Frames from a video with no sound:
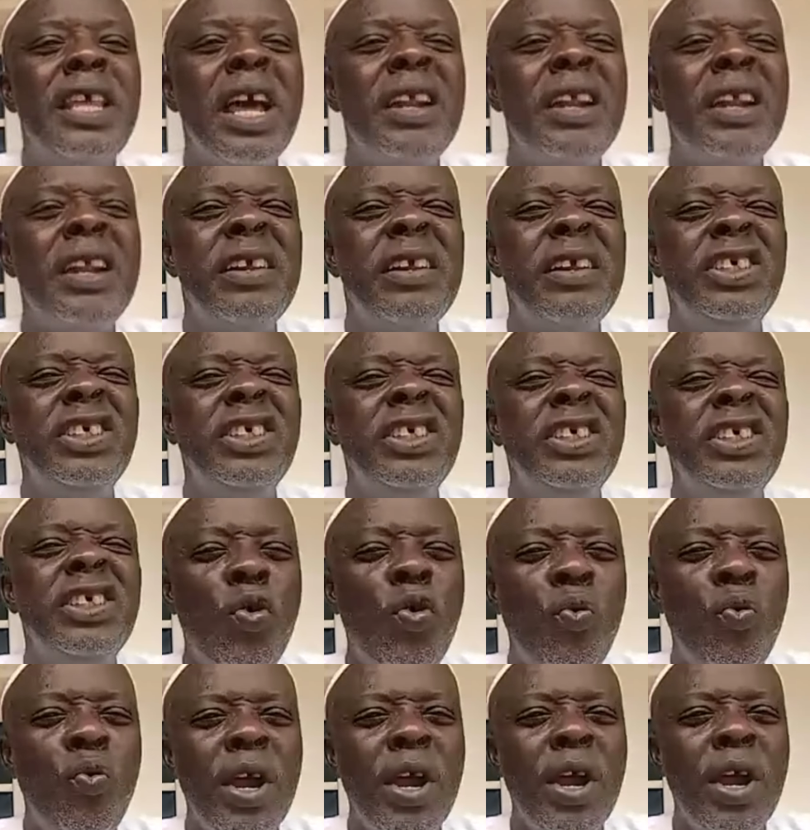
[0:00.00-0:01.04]
There is
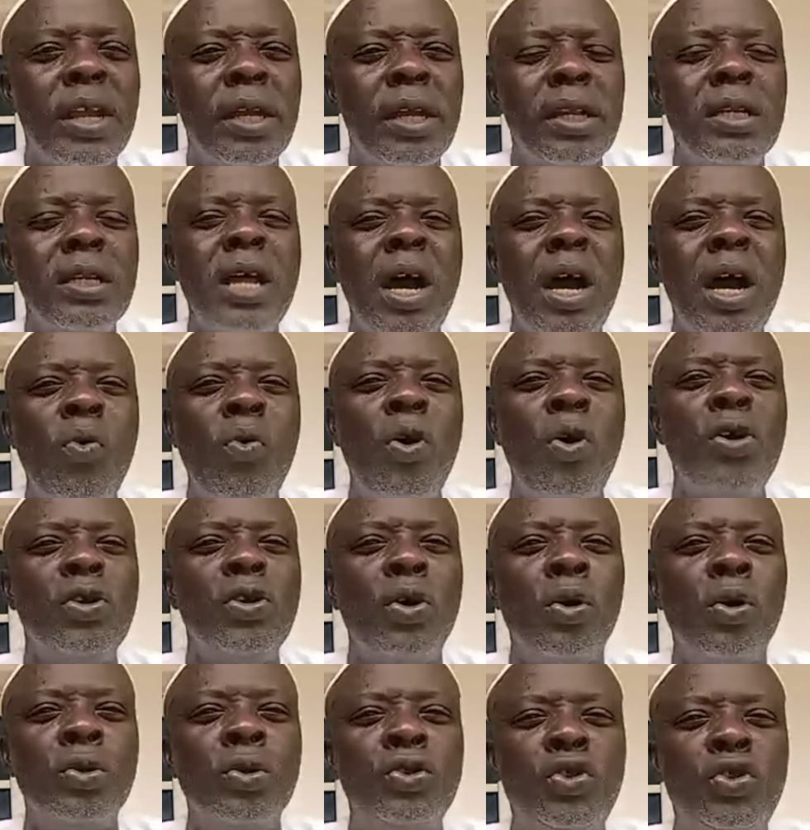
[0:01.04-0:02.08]
no way that
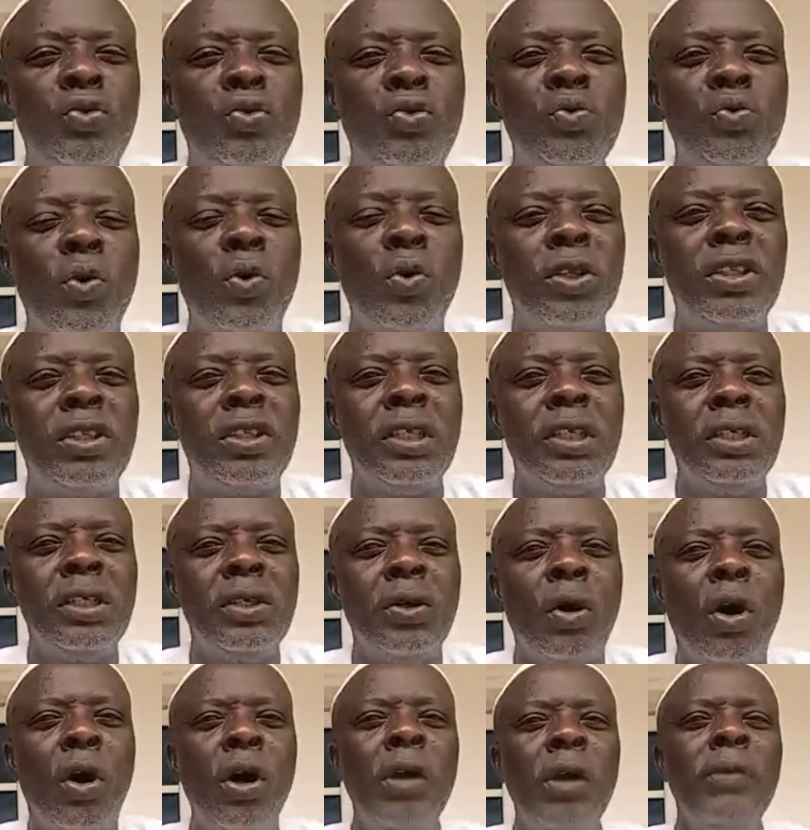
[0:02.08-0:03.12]
one or two or
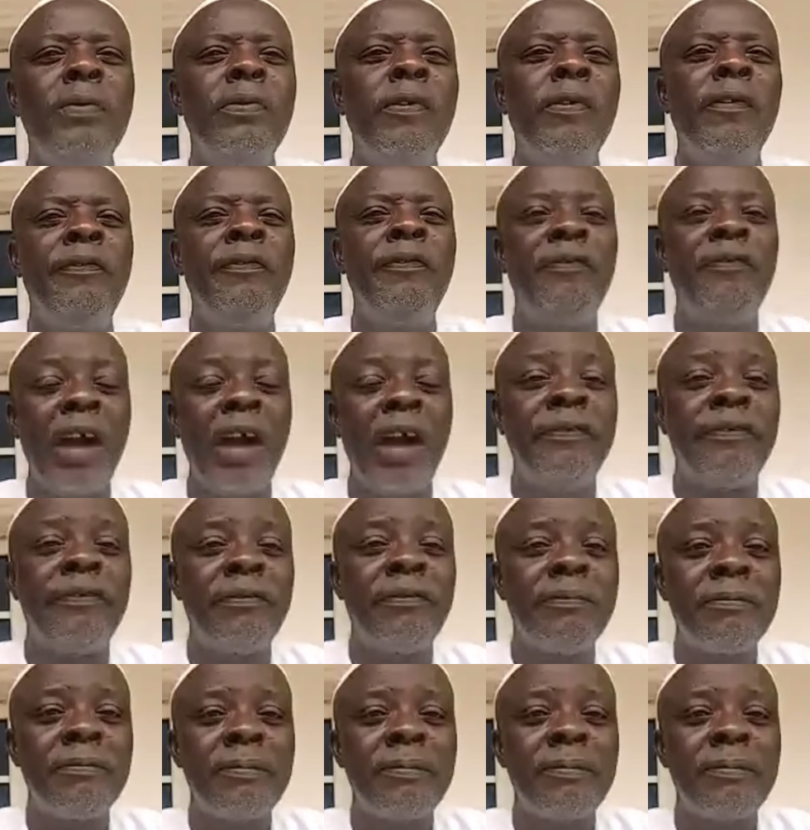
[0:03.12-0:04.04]
three or even five